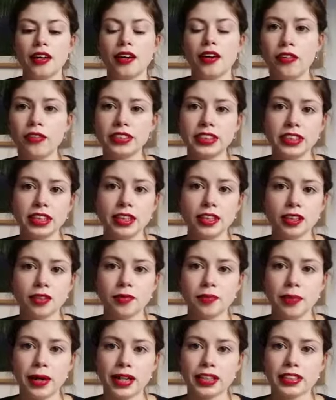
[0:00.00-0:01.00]
Obviously
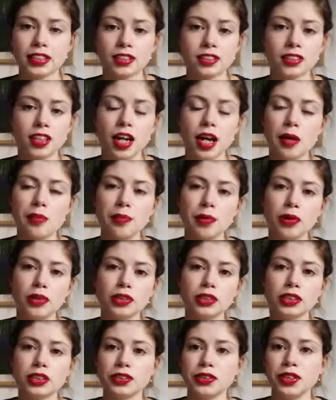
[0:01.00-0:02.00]
the packaging is
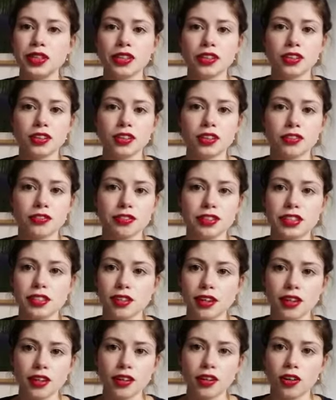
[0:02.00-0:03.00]
cardboard, so you can just
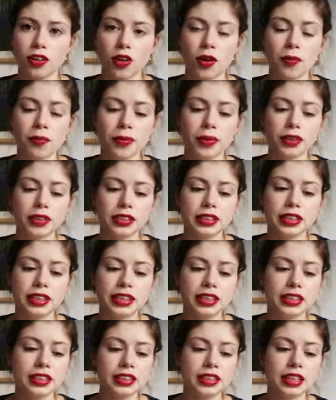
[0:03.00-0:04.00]
recycle or compost
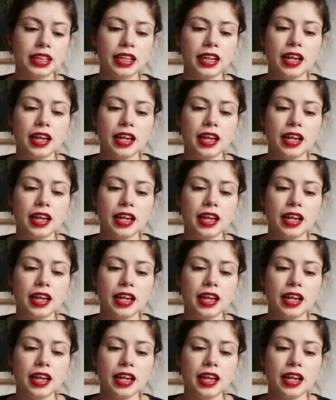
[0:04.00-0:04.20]
it.